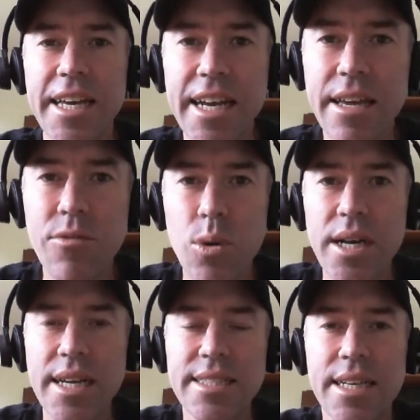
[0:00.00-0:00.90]
G'day
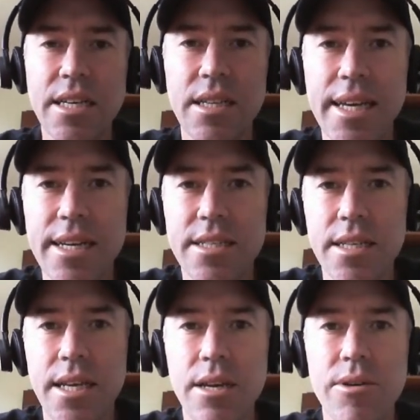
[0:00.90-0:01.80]
everyone, Daniel
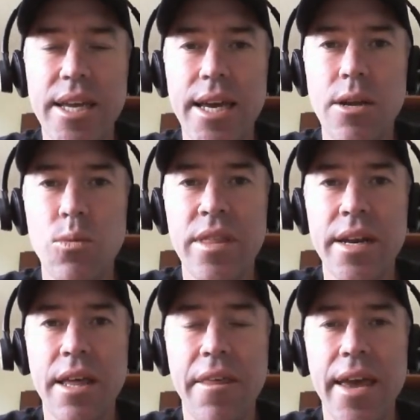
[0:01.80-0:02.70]
Anderson here again with
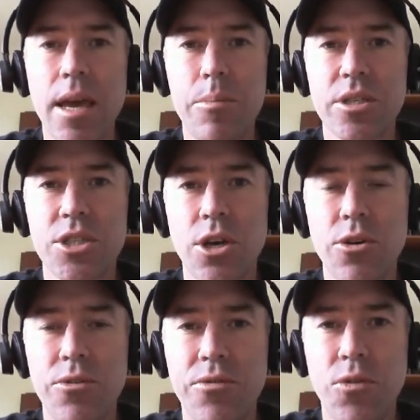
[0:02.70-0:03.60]
another
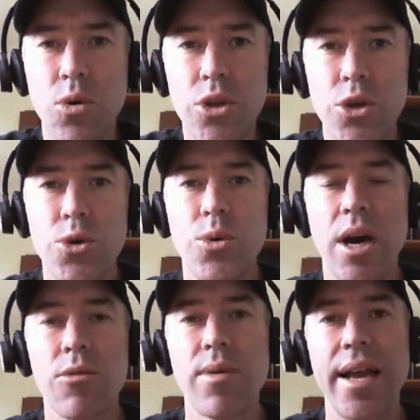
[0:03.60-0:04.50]
episode for you
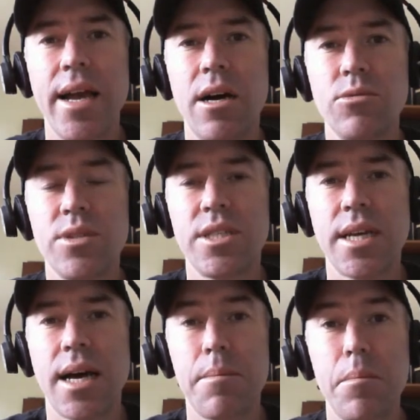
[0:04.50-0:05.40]
around
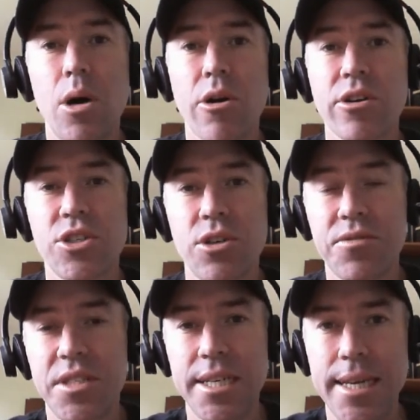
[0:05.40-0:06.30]

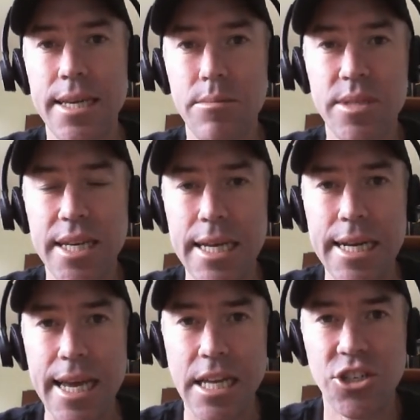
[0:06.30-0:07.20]
Microsoft Teams
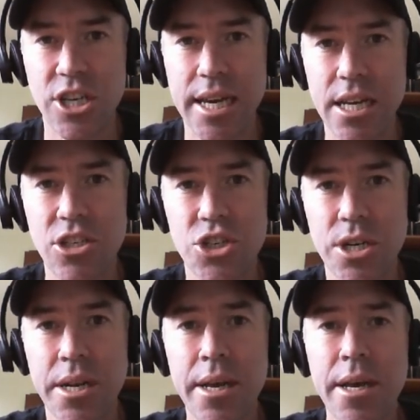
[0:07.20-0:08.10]
in
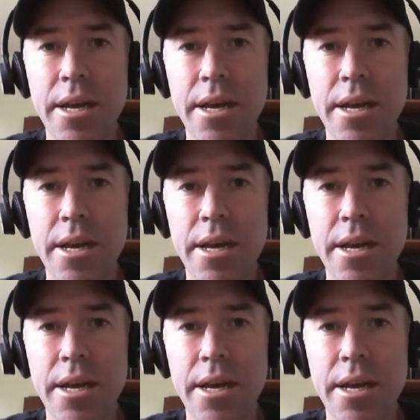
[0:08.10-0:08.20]
education.